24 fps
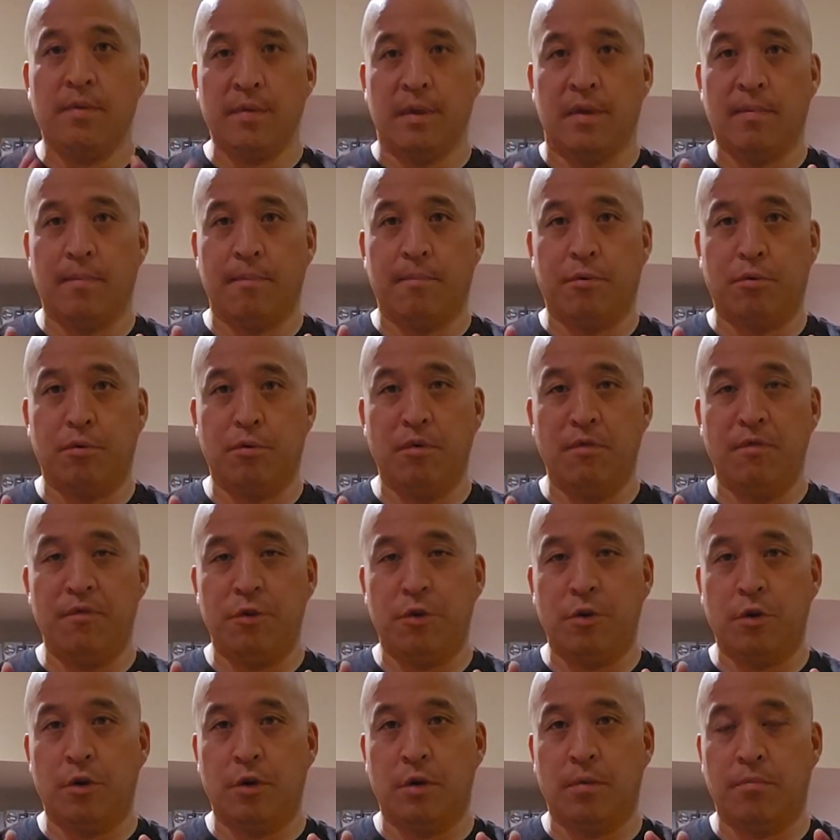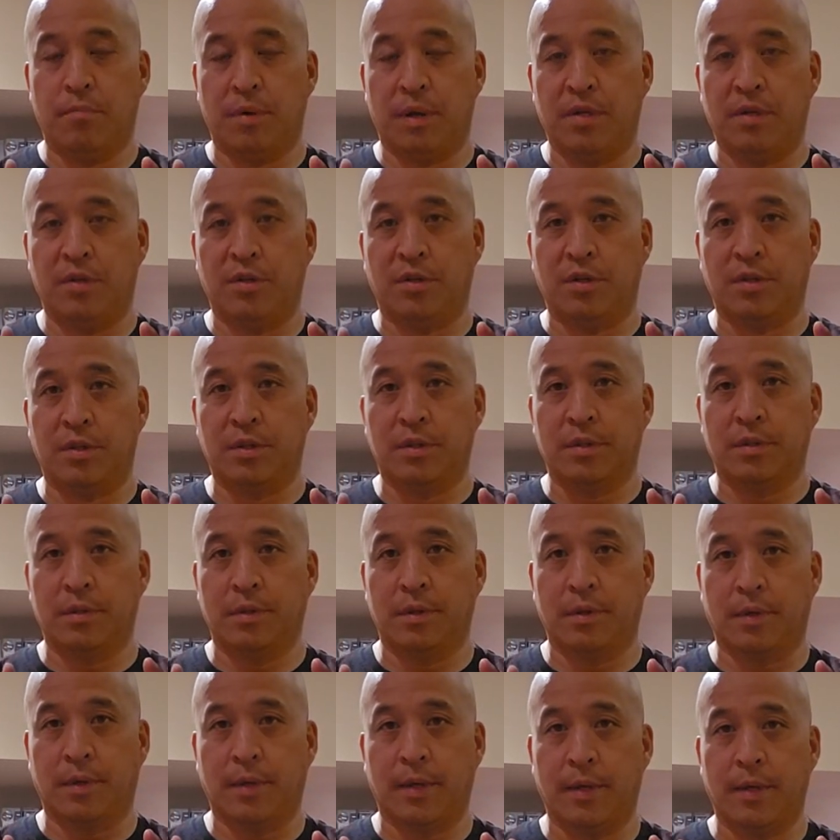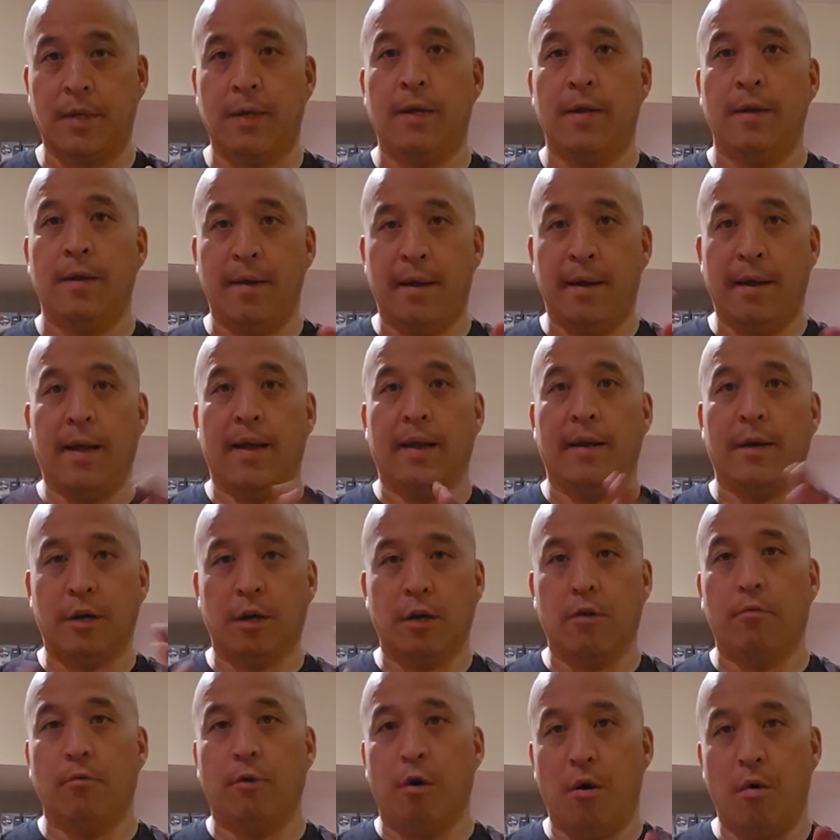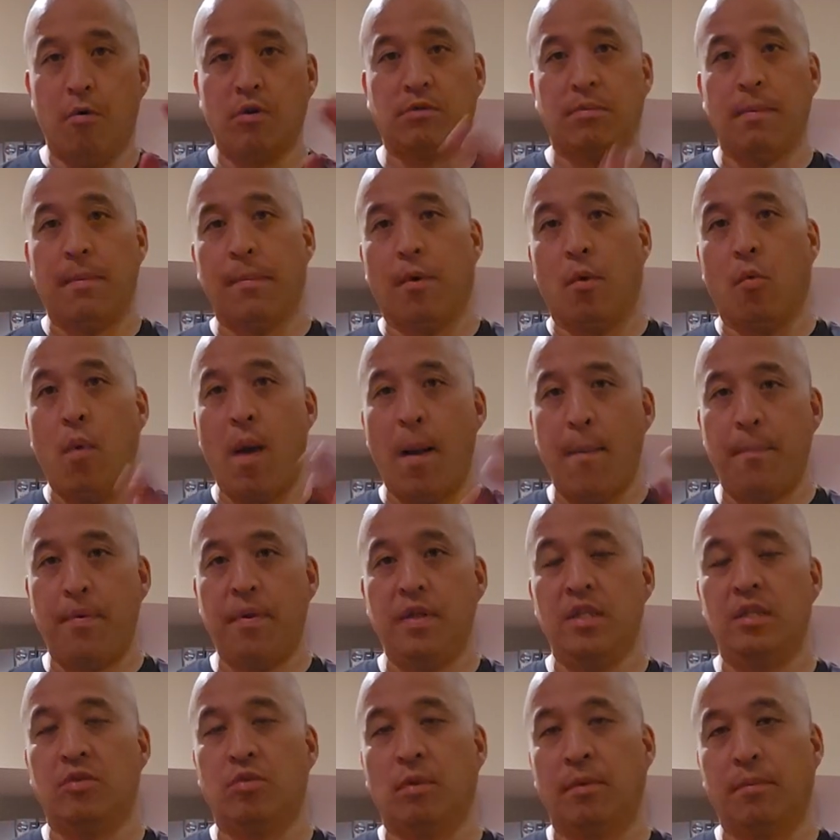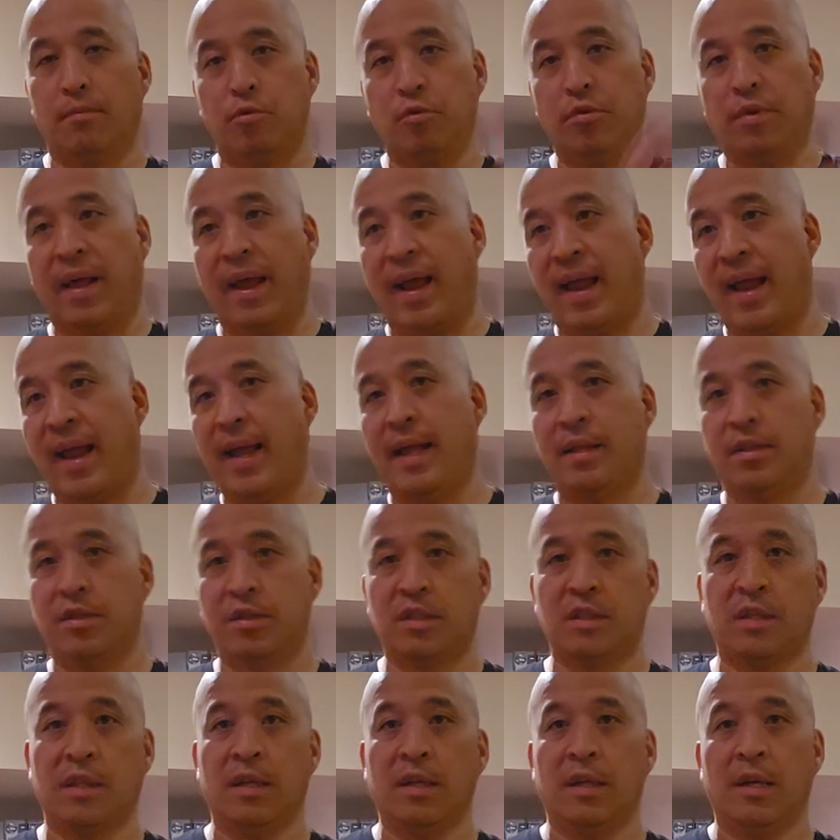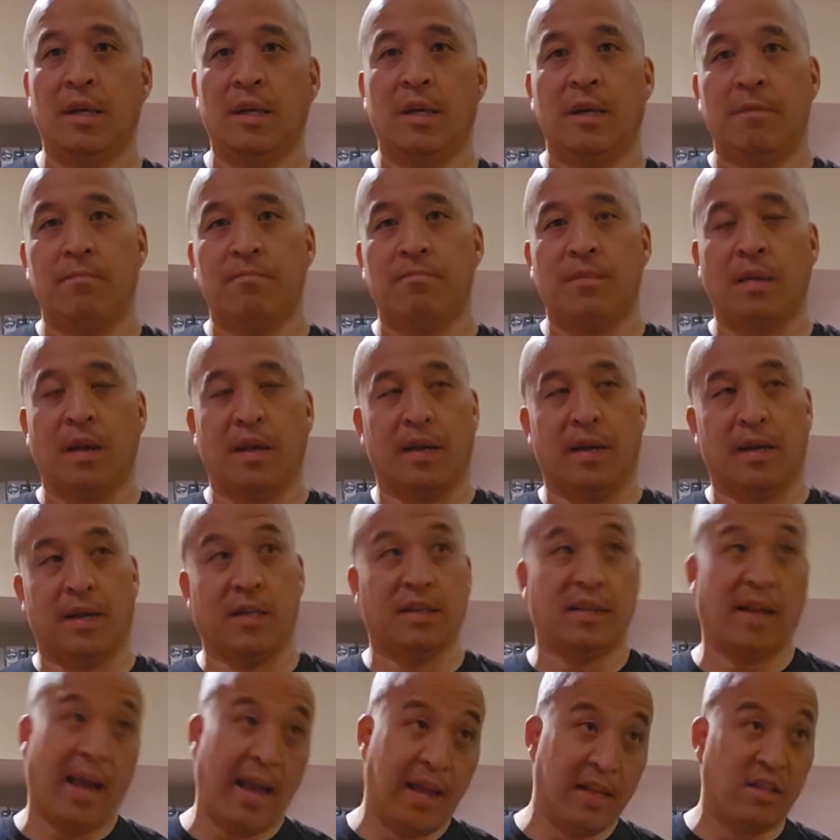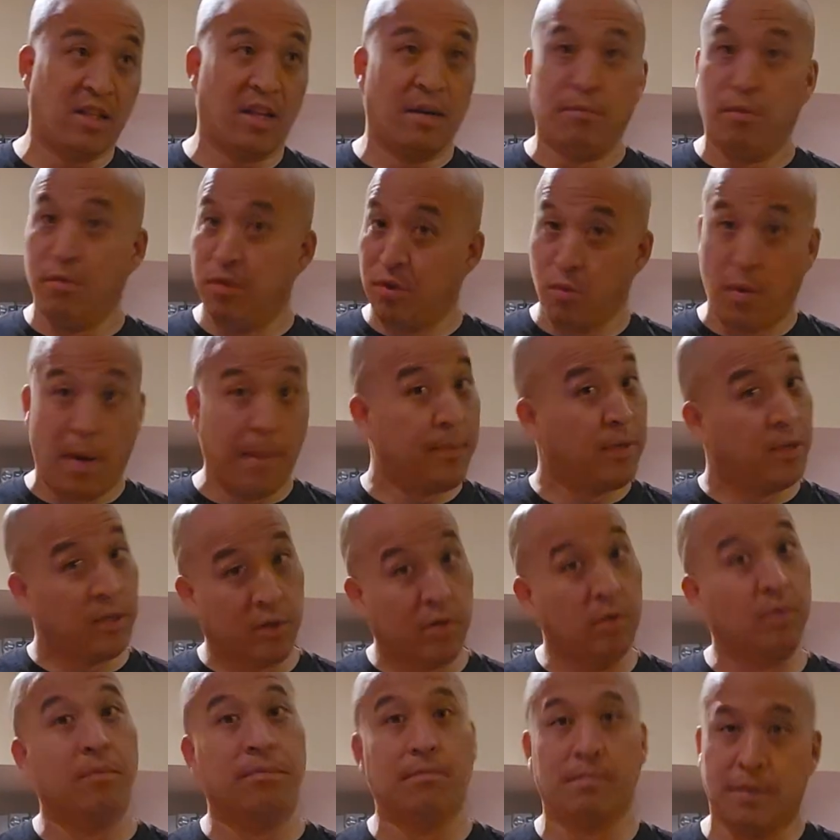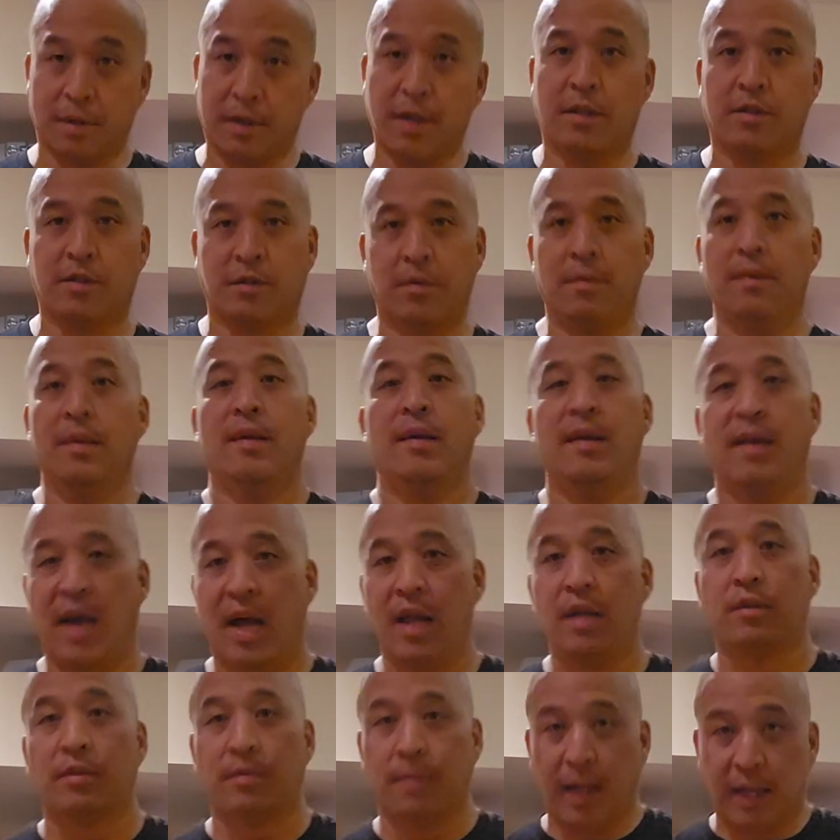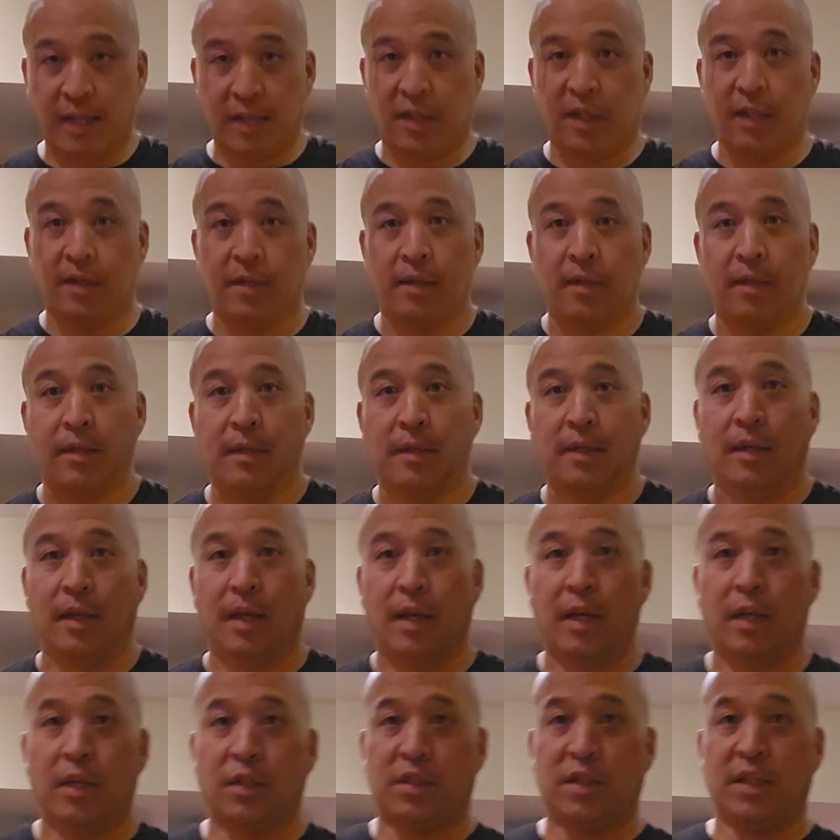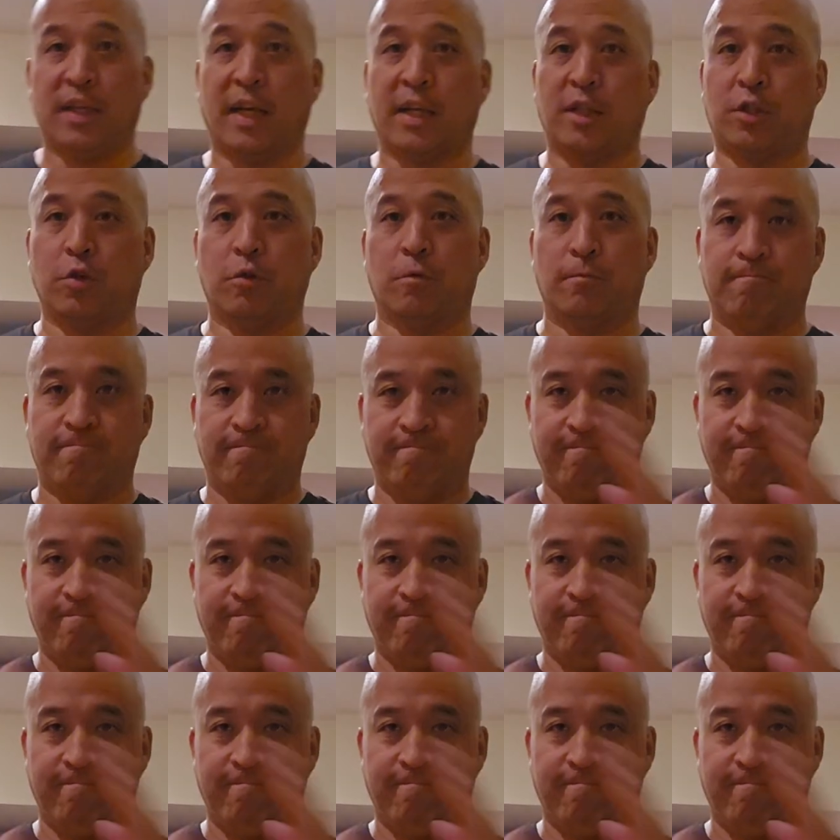improve your punches. Okay. And always remember, weapons will improve the hands, and I guess hands can improve the weapons too. Okay, so anyways, that's it. See you guys soon.